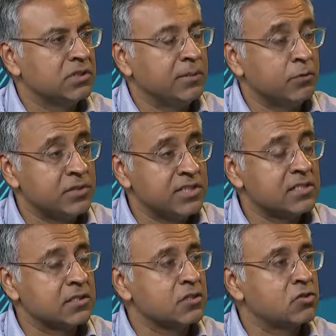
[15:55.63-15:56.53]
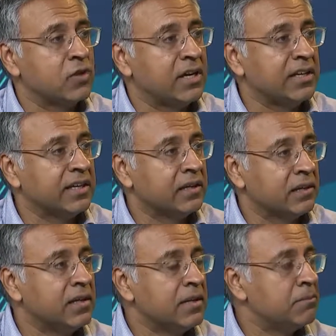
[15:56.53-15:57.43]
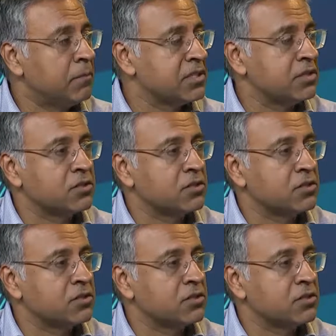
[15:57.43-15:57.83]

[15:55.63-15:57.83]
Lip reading: I mean, resistance training and muscle